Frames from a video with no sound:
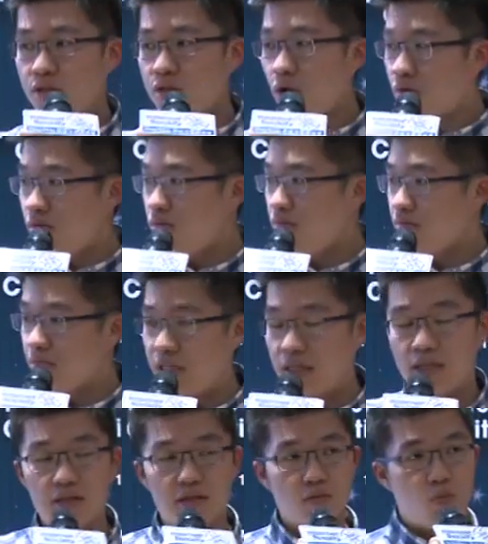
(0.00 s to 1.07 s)
told
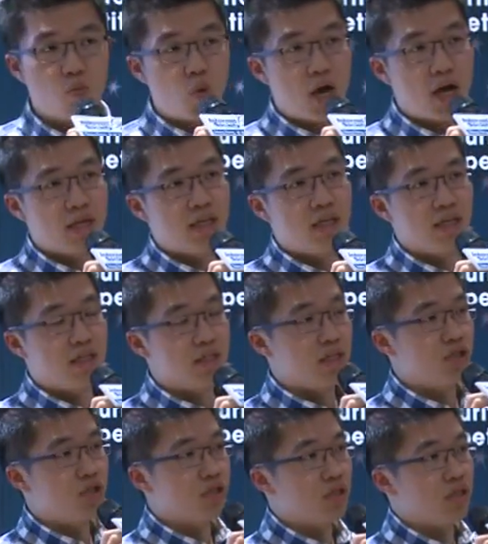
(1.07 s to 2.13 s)
me why he's
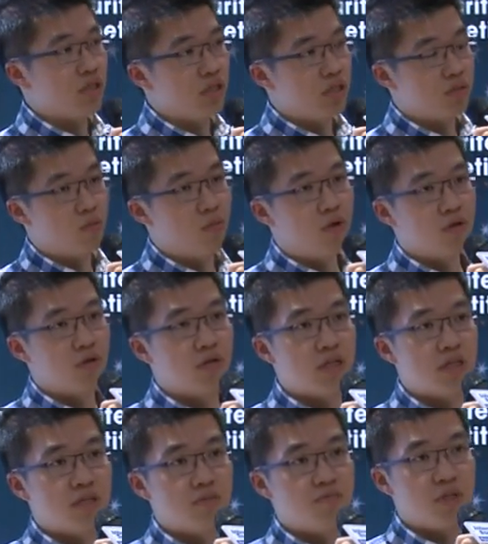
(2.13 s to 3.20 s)
interested in this model,
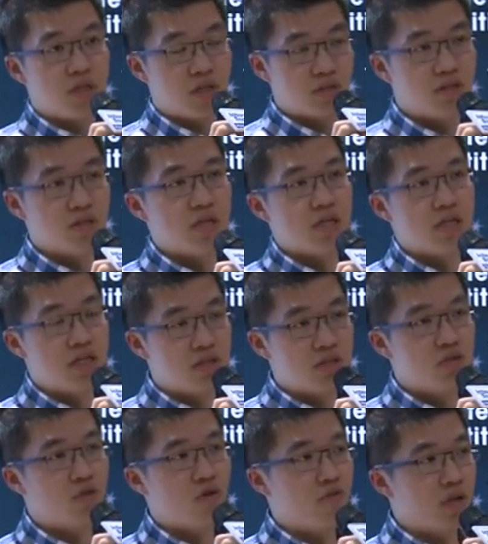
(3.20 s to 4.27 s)
because it's
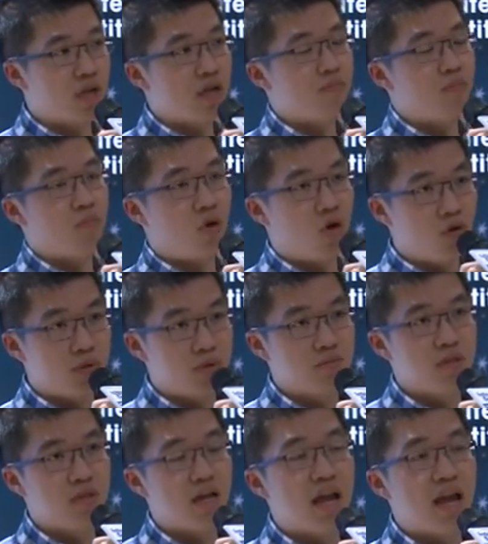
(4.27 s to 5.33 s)
solving a problem
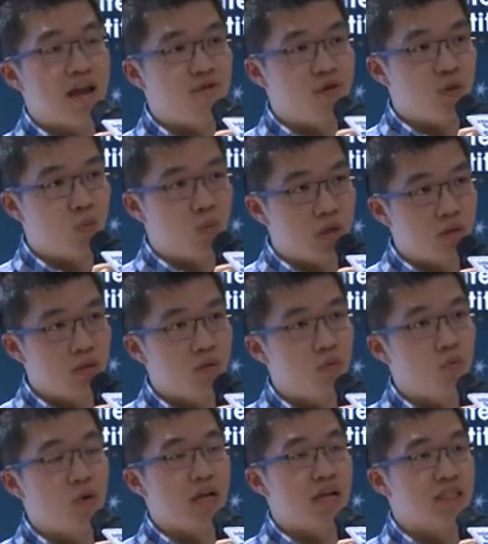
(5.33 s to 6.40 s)
everyone
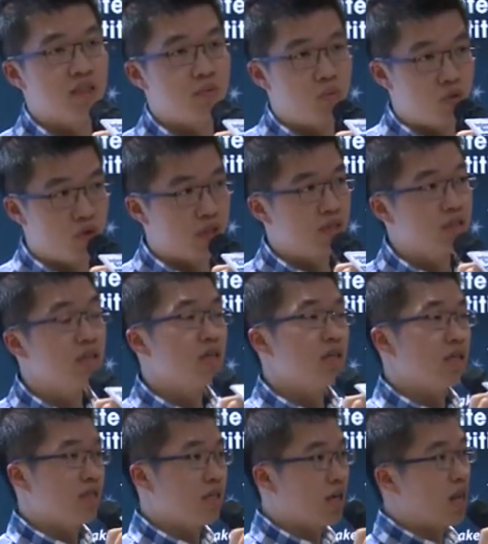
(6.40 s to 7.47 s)
would experience
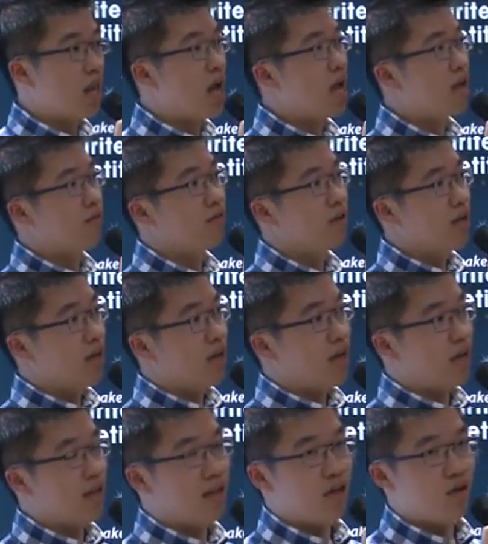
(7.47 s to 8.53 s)
in their life.
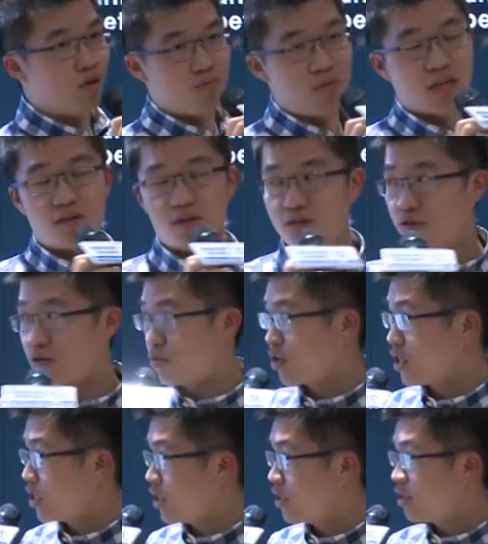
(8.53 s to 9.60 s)
And I hope my story
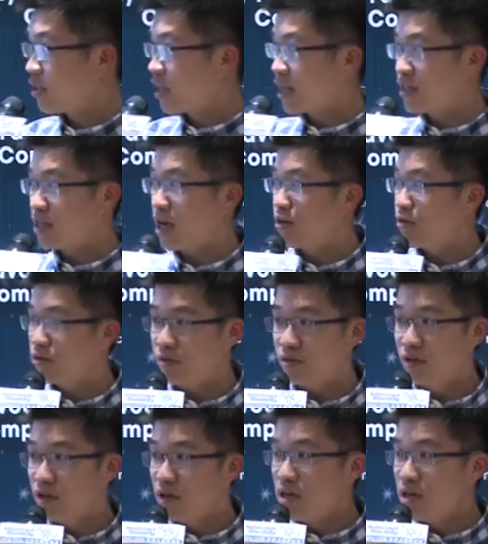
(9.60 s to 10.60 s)
here can tell you